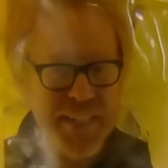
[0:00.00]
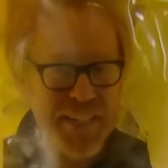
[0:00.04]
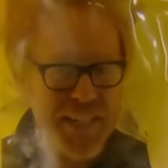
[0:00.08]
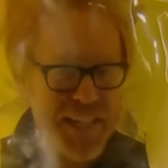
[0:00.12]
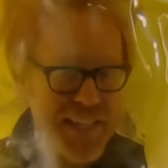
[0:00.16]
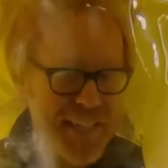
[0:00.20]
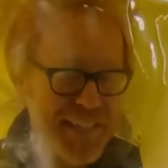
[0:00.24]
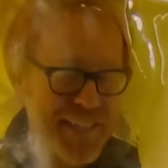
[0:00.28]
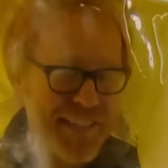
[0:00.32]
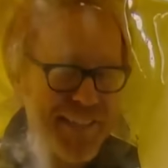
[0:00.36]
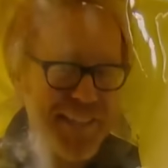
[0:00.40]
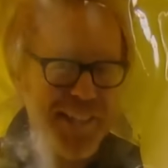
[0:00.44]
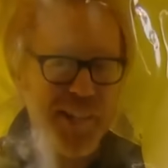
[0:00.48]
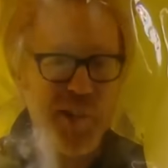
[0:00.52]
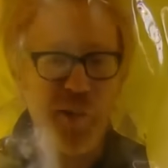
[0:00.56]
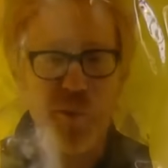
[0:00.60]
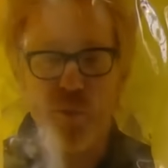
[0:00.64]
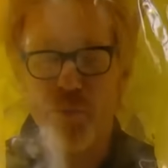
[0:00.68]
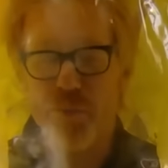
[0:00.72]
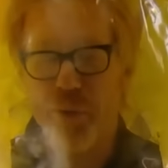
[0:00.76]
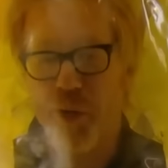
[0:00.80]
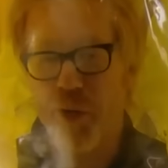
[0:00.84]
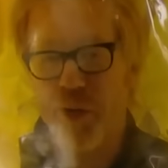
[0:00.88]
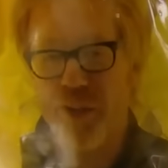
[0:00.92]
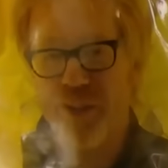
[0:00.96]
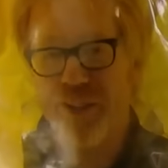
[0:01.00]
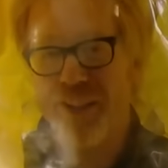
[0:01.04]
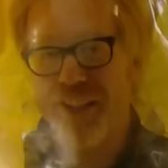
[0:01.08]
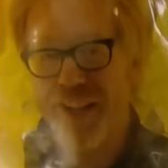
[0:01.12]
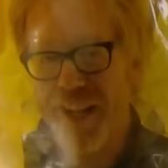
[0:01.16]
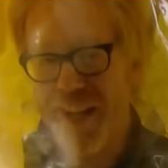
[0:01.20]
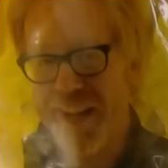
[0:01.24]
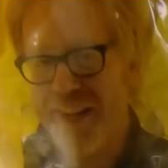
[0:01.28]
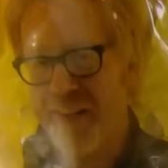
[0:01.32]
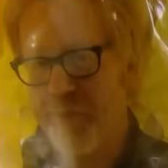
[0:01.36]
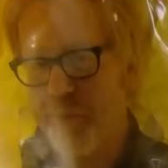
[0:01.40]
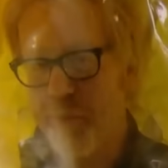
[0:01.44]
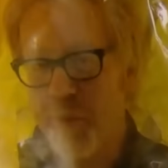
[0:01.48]
Anything you burn
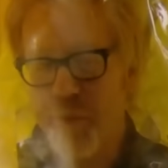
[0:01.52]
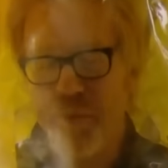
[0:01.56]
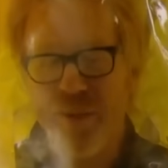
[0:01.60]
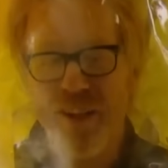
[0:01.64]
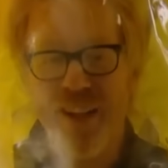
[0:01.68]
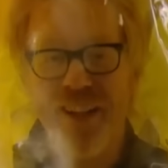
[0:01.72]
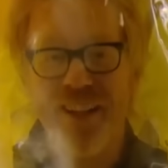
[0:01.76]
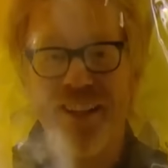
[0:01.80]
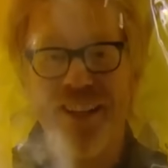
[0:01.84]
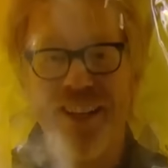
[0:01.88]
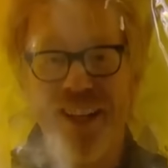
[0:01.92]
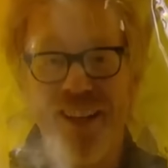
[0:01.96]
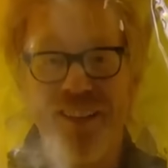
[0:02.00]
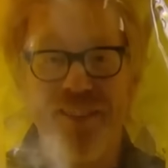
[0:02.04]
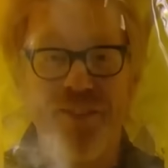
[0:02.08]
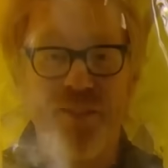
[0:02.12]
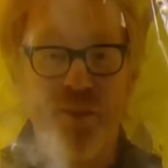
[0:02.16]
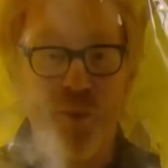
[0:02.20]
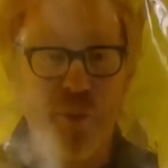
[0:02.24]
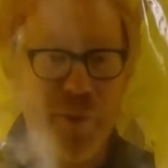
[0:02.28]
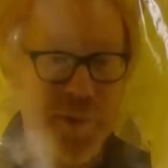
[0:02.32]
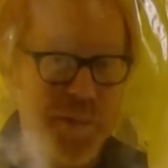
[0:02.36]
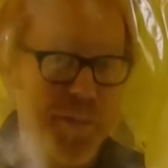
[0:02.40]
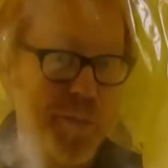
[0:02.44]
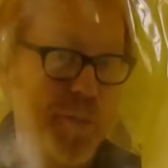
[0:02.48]
can and will be held against you in a